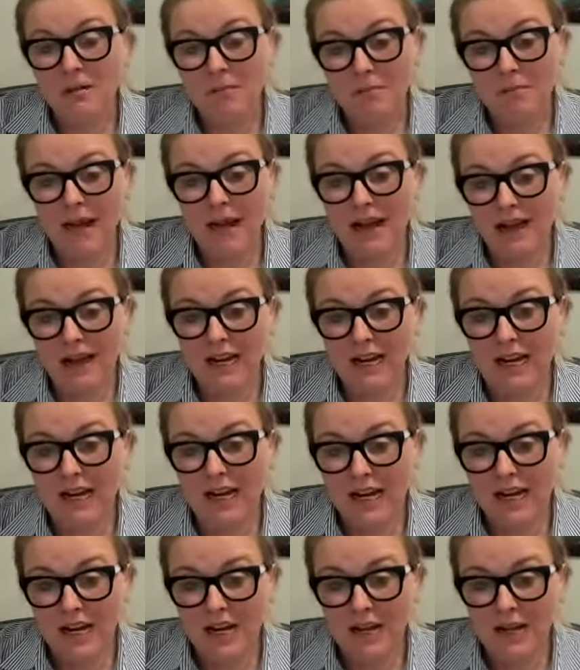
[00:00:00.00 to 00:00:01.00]
back
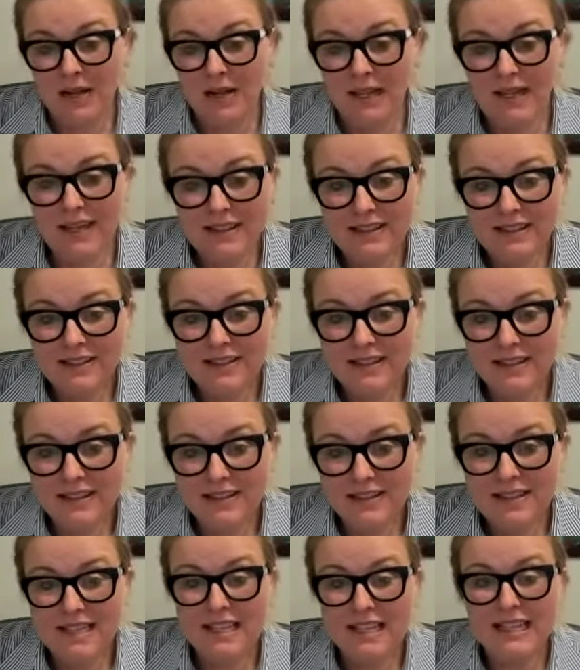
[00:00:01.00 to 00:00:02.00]
in the
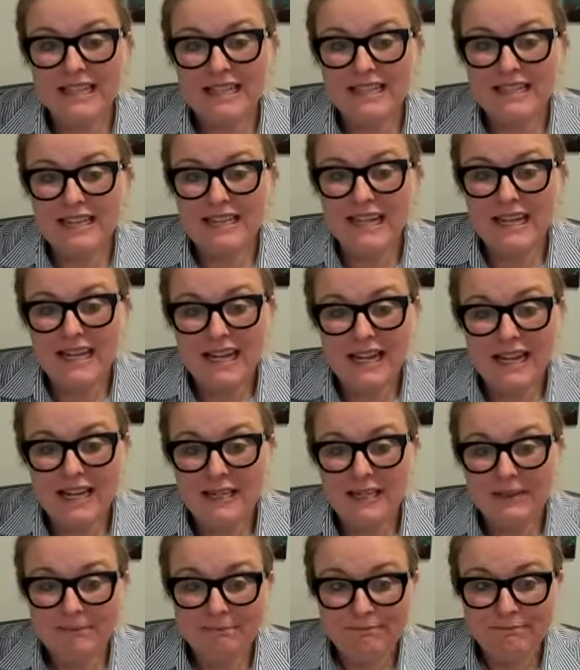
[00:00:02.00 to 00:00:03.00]
60s,
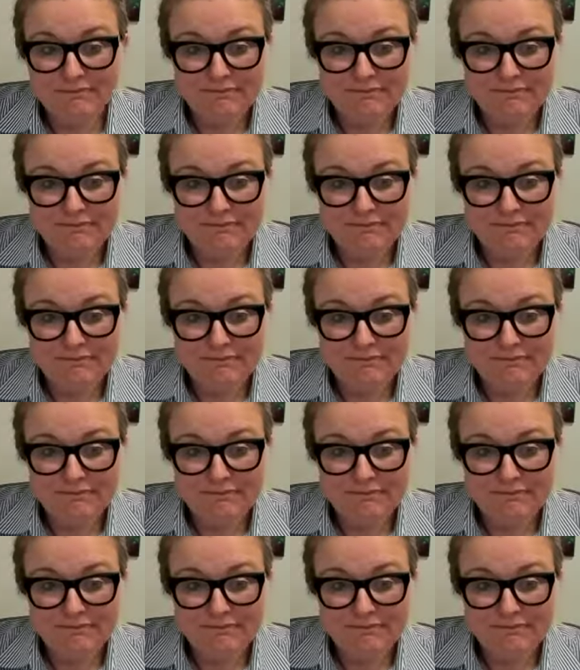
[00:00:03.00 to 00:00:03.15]
and